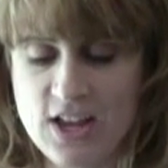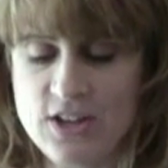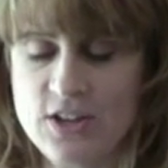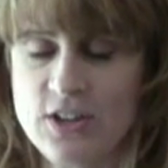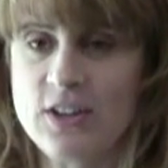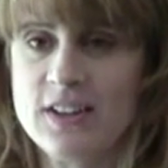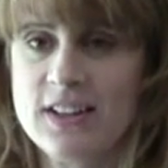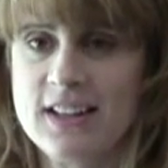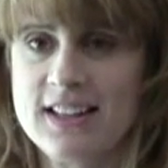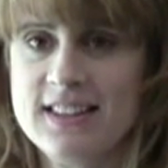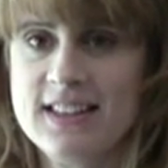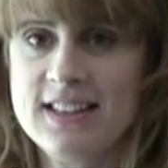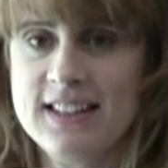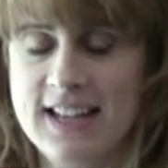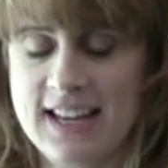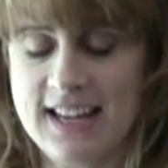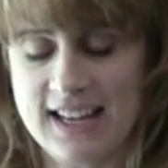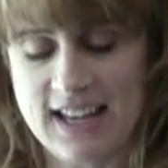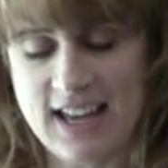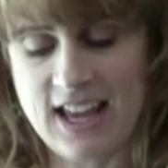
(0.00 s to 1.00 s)
You click the
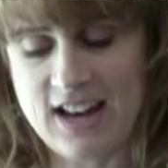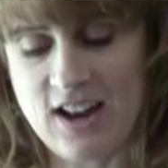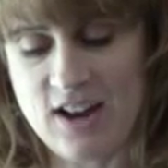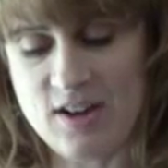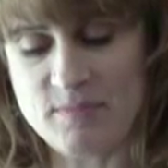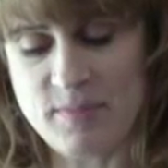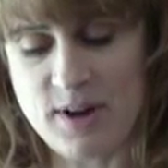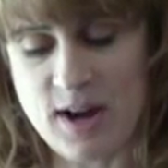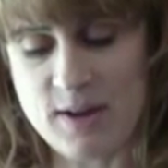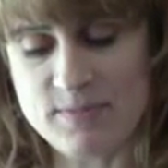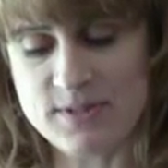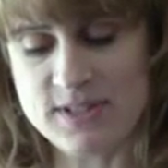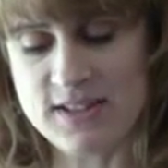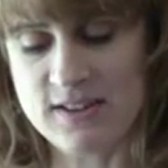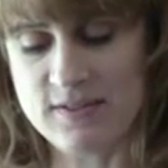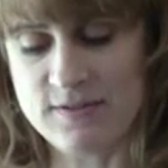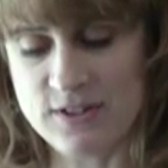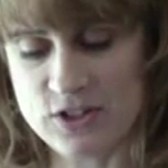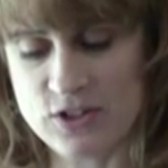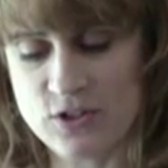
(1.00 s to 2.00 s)
link and up pops
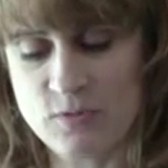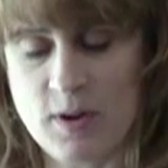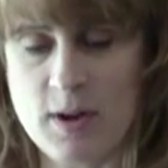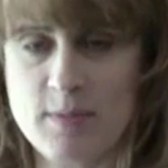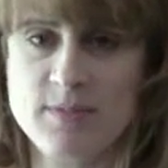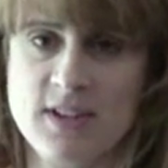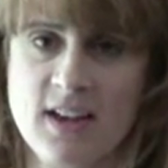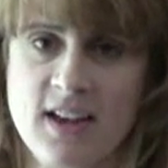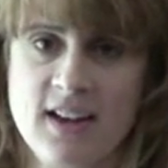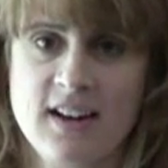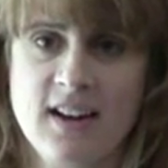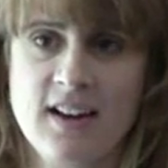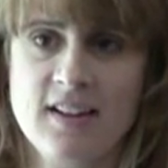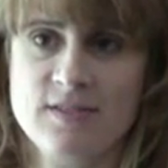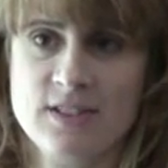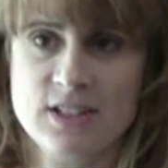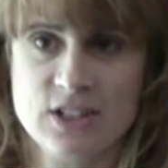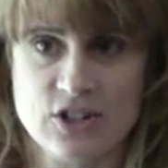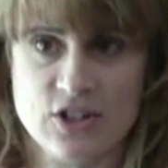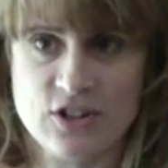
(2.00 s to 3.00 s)
the official website
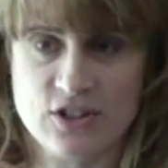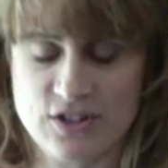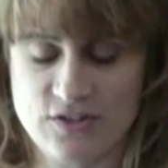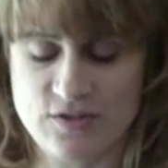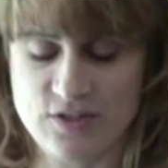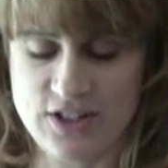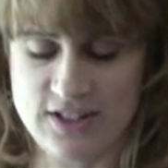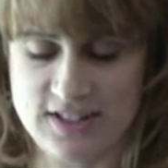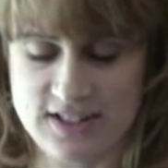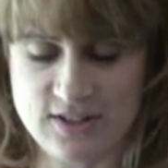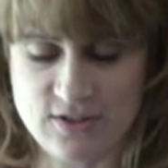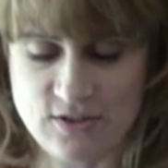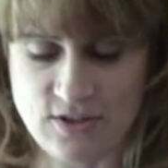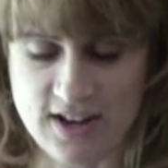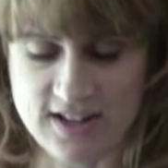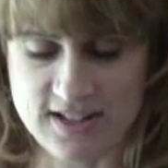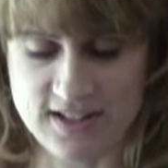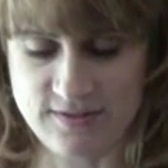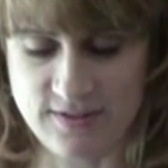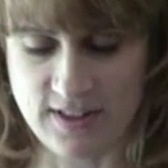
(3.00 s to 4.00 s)
of the Church of Jesus
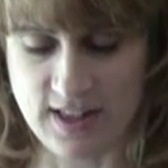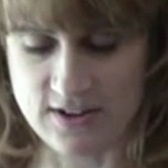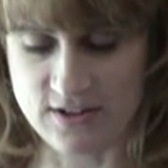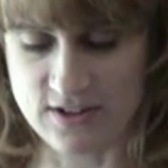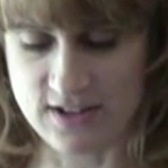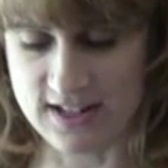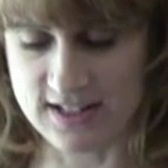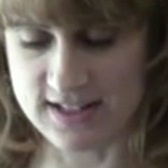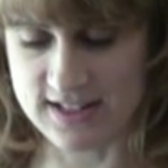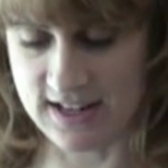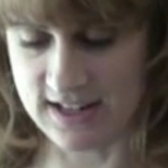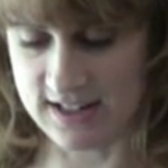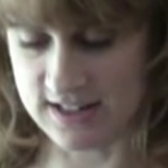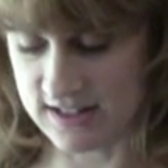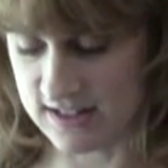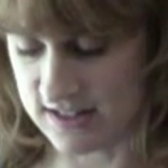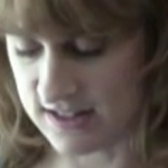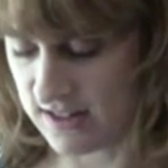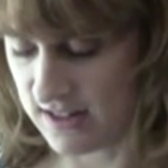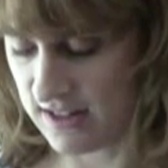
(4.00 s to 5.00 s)
Christ of Latter-day
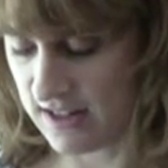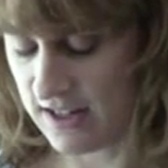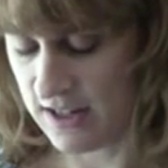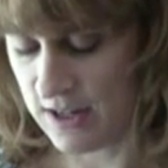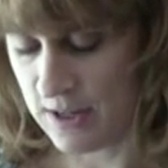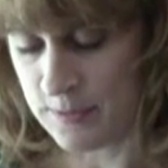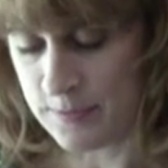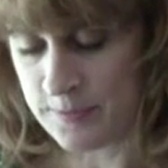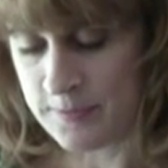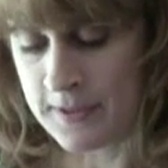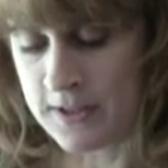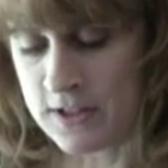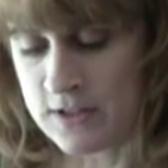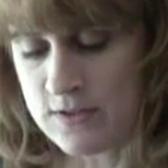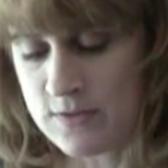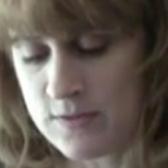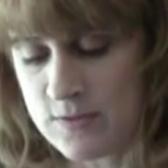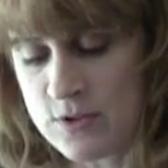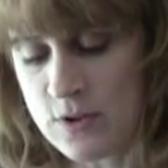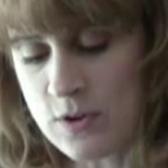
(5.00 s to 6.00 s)
Saints.
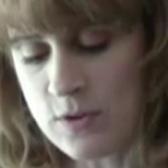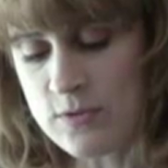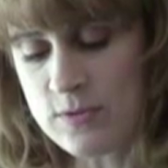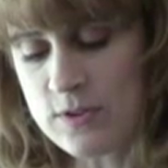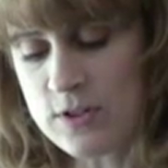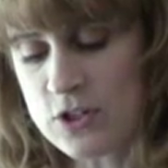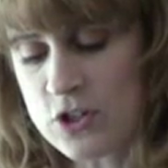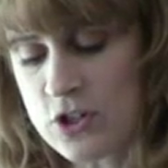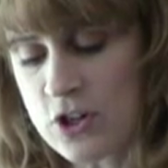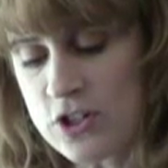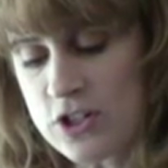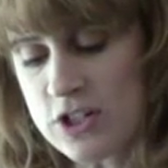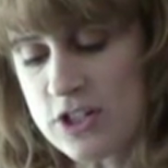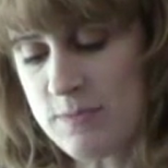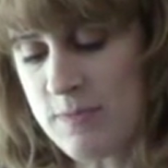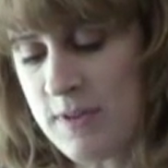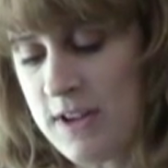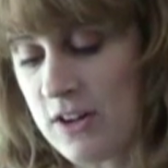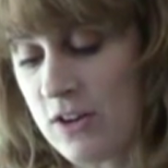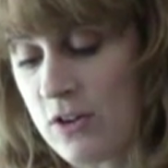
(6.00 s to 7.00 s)
So the church has
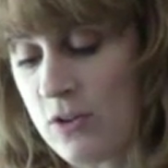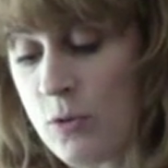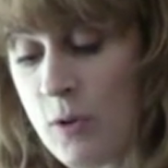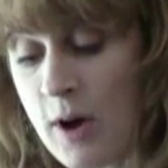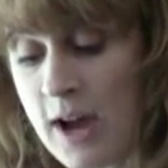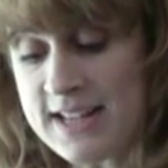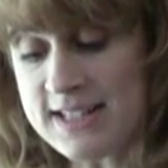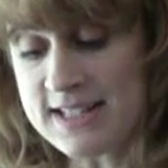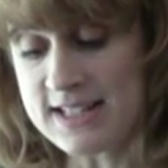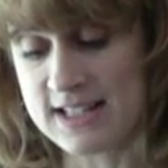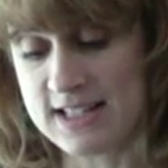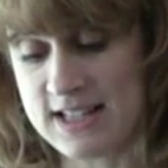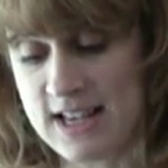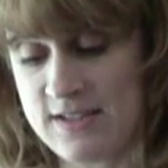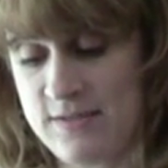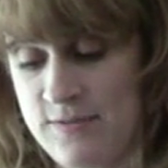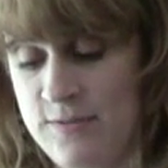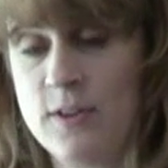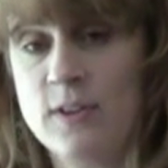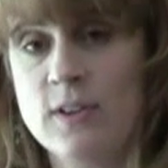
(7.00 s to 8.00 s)
been quite
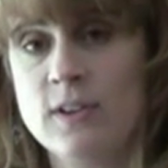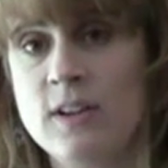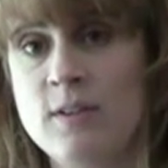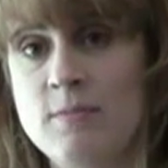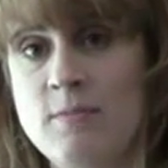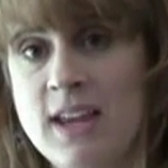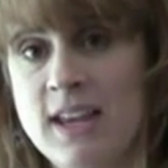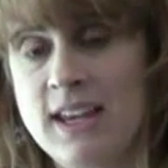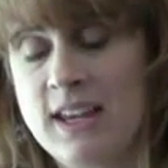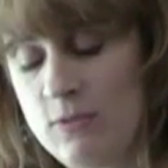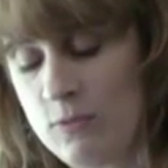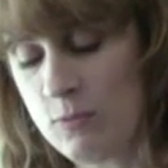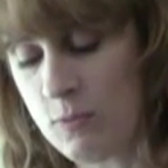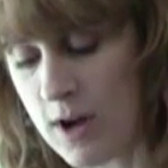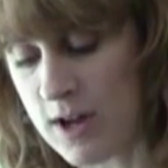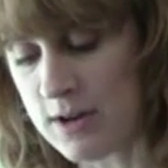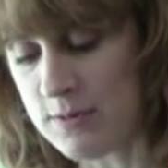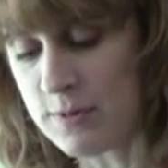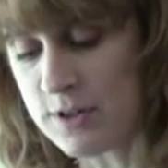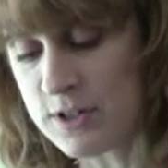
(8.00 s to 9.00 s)
successful in making
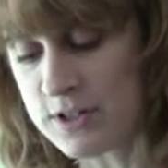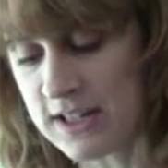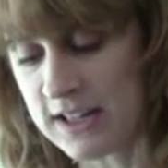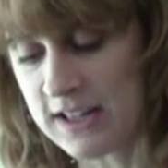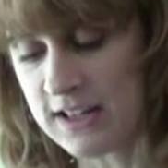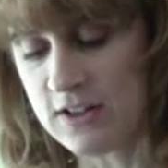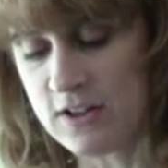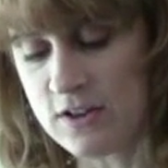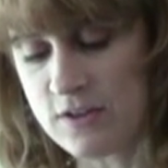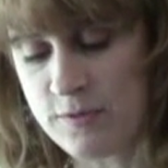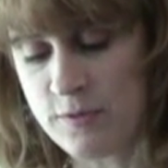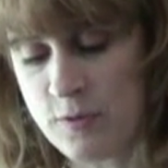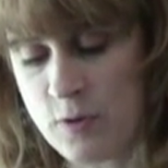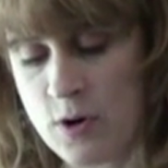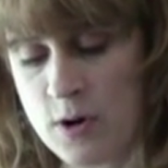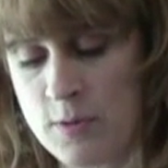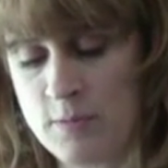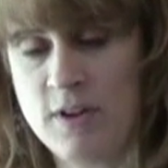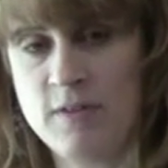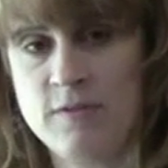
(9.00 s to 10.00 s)
one particular
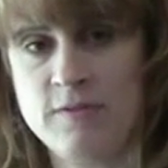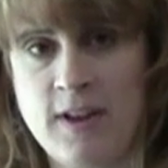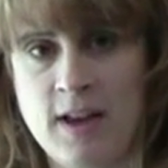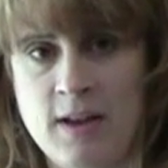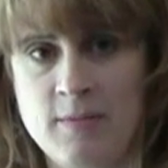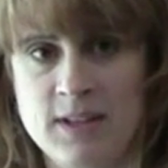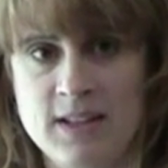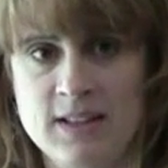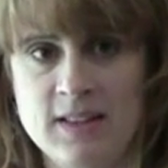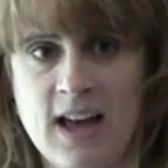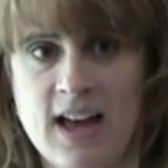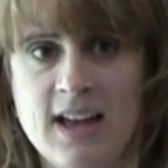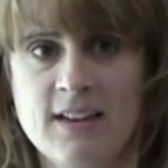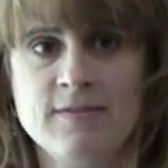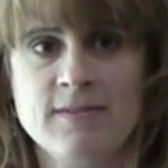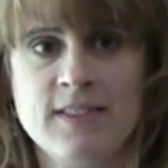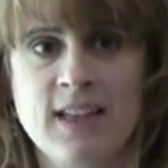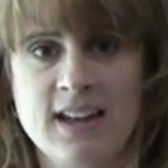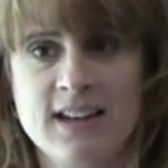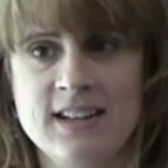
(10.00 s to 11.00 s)
form of family life,
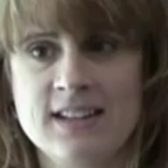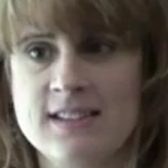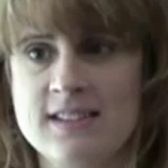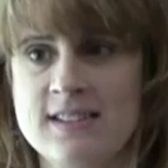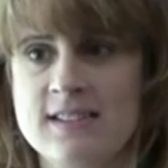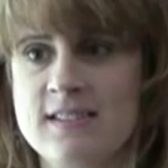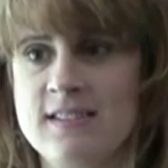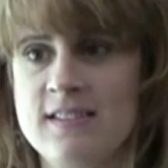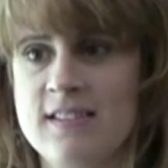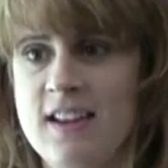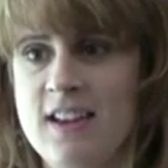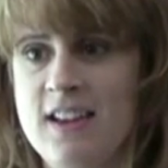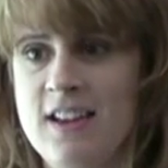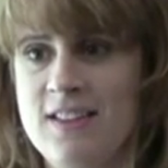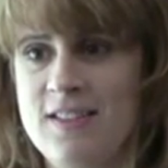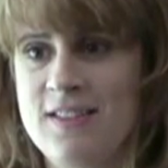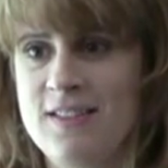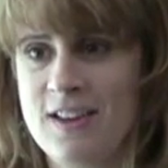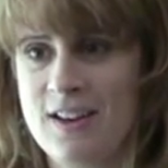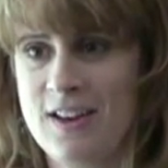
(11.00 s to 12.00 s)
that is,
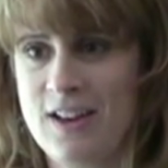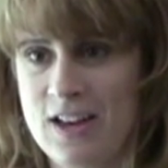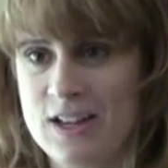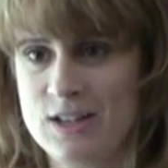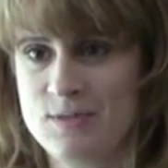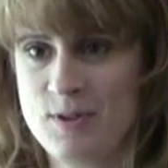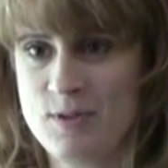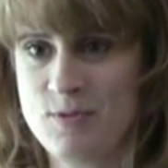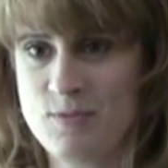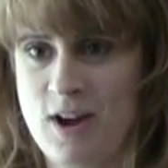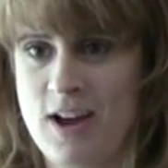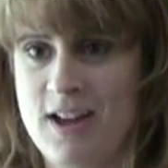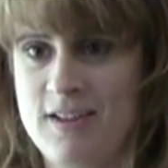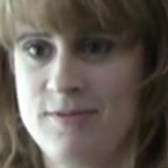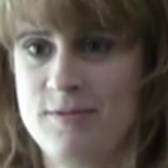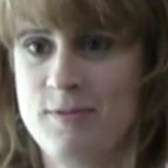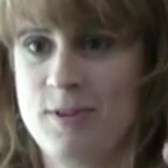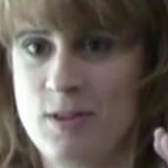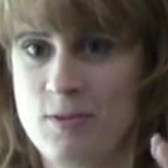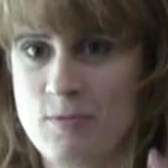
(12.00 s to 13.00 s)
the husband-wife
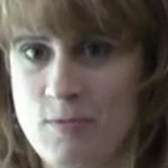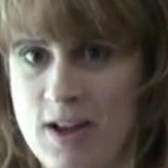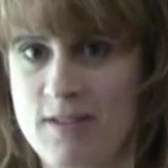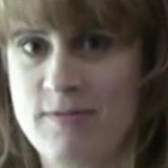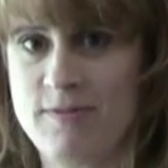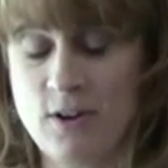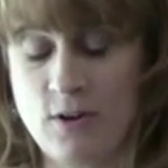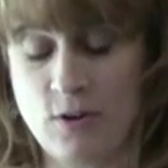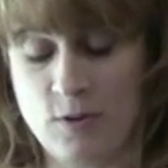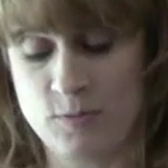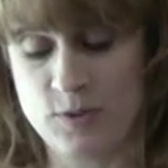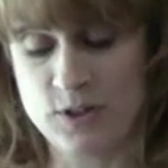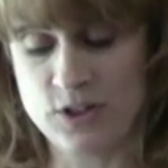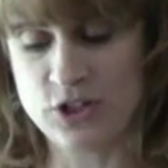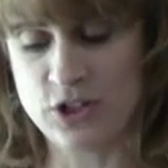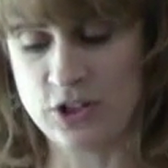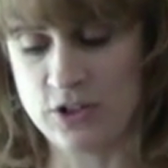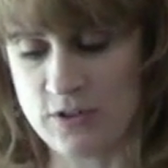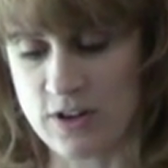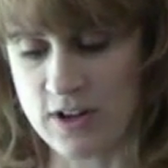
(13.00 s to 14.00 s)
with the wife at home with
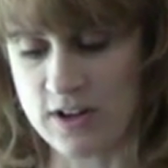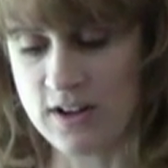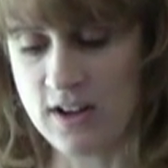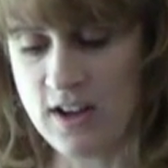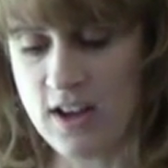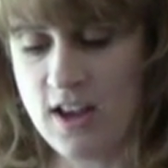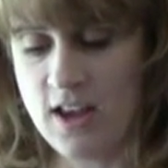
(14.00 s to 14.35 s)
children,